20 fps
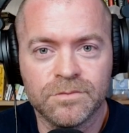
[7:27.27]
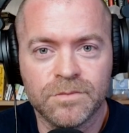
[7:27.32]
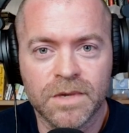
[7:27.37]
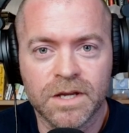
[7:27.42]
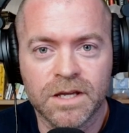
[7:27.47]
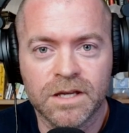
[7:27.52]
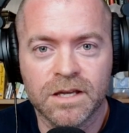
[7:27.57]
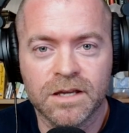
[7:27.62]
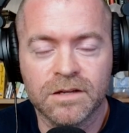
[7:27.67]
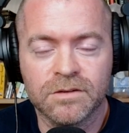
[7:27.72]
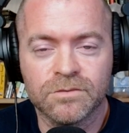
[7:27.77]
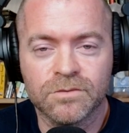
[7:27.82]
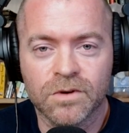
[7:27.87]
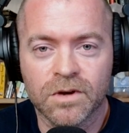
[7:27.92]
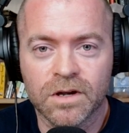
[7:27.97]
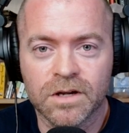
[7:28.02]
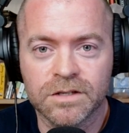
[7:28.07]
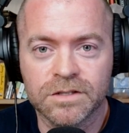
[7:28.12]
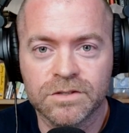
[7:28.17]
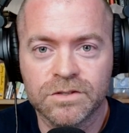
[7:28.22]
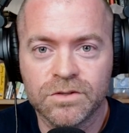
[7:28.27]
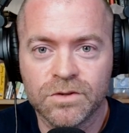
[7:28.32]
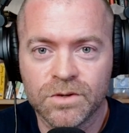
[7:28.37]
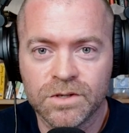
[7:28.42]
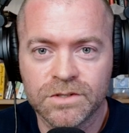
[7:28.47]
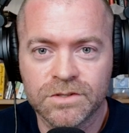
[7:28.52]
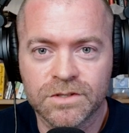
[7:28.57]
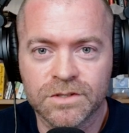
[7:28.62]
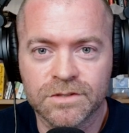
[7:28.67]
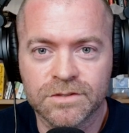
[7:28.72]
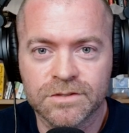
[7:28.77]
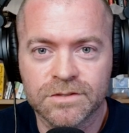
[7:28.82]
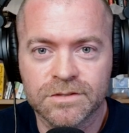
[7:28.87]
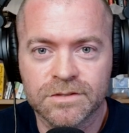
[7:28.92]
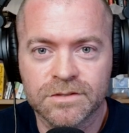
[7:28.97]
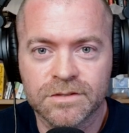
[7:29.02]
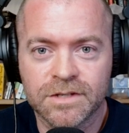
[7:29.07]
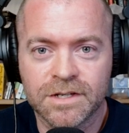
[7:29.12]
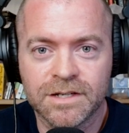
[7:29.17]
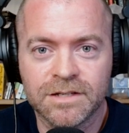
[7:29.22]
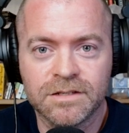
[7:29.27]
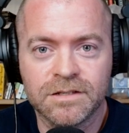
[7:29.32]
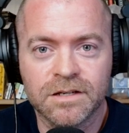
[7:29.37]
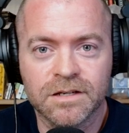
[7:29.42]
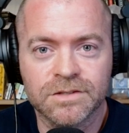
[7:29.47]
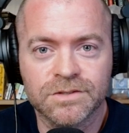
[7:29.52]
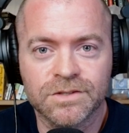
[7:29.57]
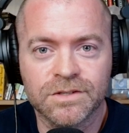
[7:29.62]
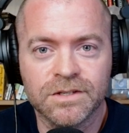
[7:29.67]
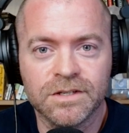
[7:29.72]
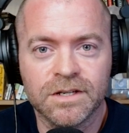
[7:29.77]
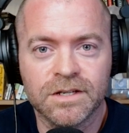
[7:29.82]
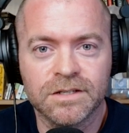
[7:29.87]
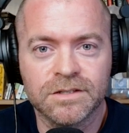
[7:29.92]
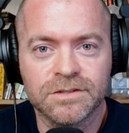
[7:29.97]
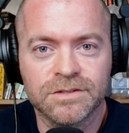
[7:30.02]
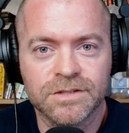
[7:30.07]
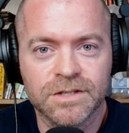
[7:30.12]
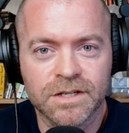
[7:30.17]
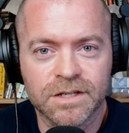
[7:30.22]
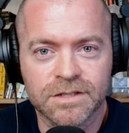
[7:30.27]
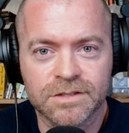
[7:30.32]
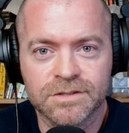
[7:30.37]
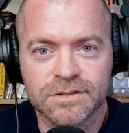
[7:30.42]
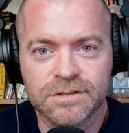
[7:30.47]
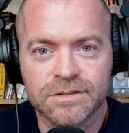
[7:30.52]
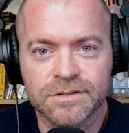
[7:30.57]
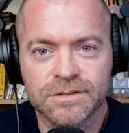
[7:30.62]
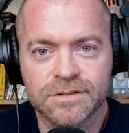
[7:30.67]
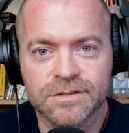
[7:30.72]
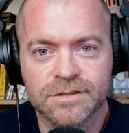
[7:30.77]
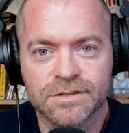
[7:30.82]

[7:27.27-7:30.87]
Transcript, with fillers: making wrong choices. It doesn't exist.